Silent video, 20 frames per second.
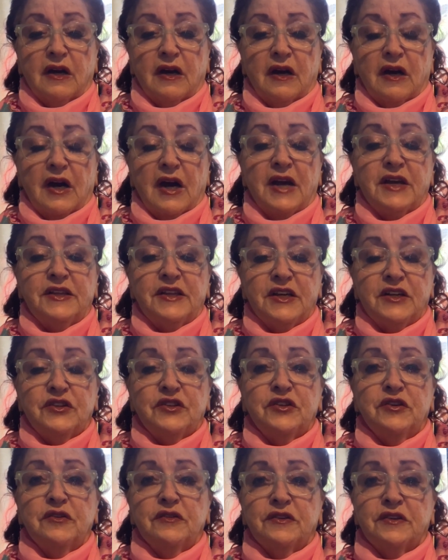I think
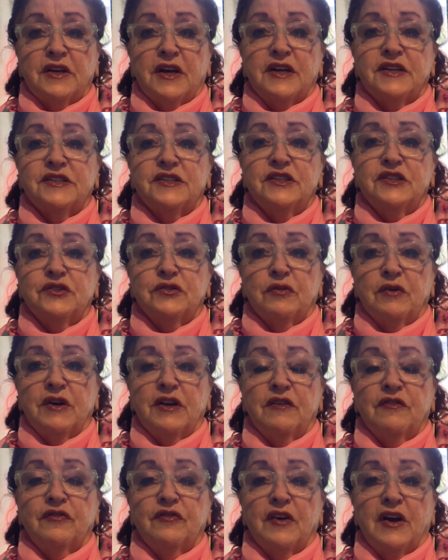
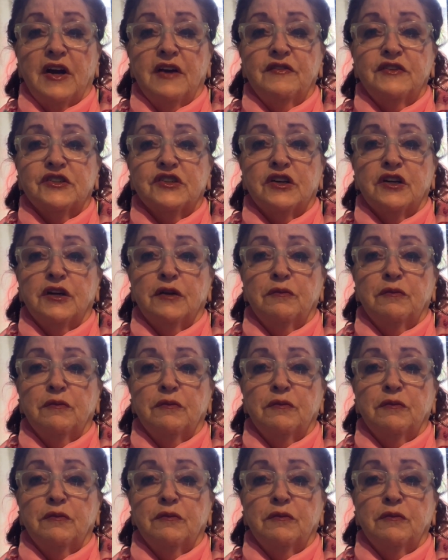2025 is going to